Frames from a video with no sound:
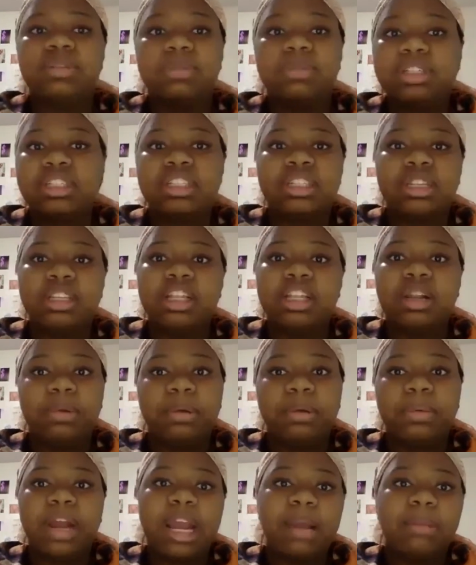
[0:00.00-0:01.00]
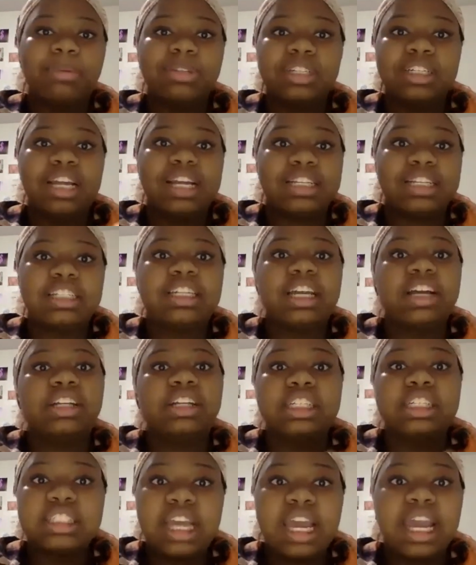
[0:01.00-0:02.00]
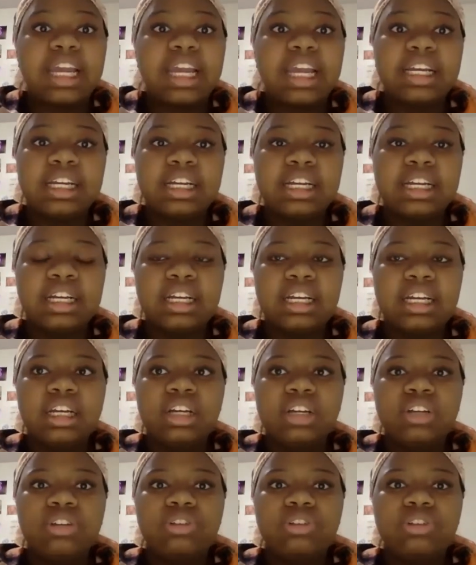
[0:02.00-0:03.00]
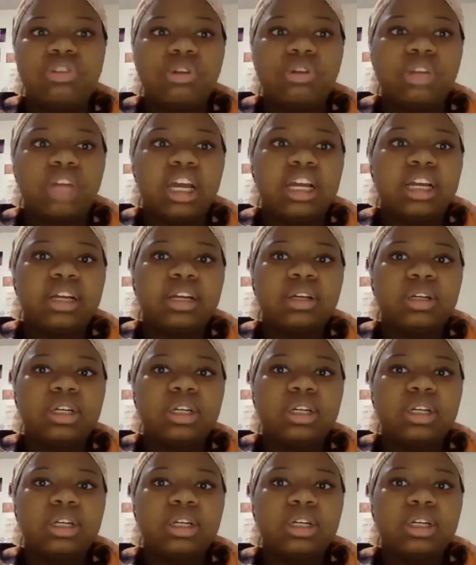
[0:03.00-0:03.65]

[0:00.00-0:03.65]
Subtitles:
it wasn't something that we were able to necessarily take. So like